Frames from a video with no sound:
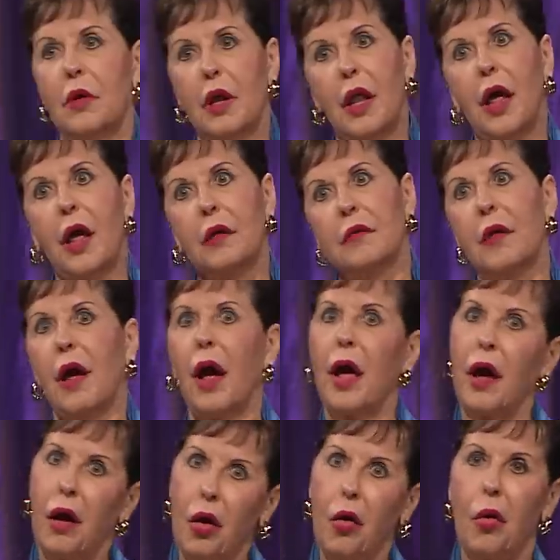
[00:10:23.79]
well, I
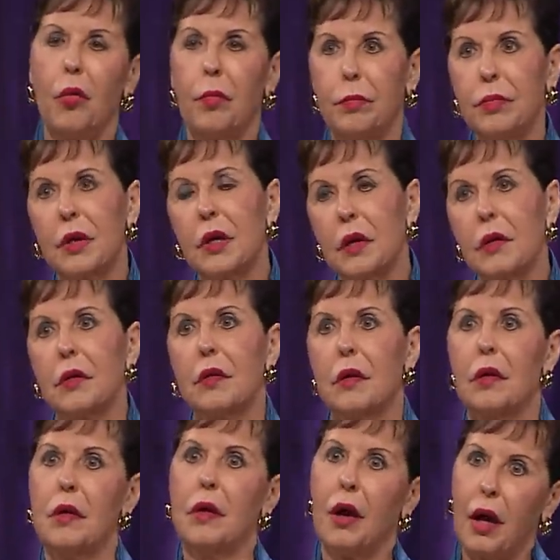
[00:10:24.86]
hope, you know,
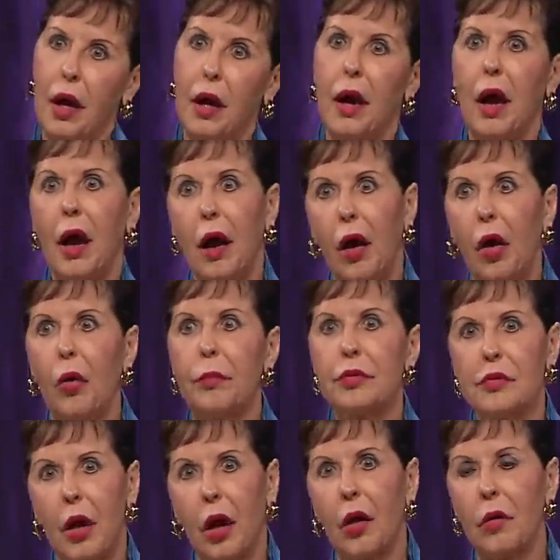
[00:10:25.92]
I hope
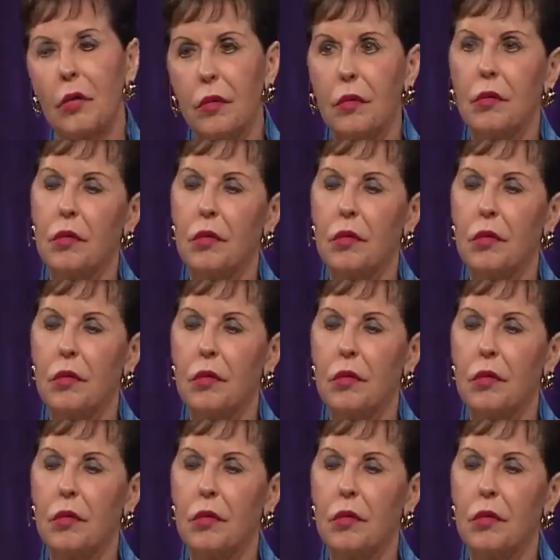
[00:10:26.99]
so.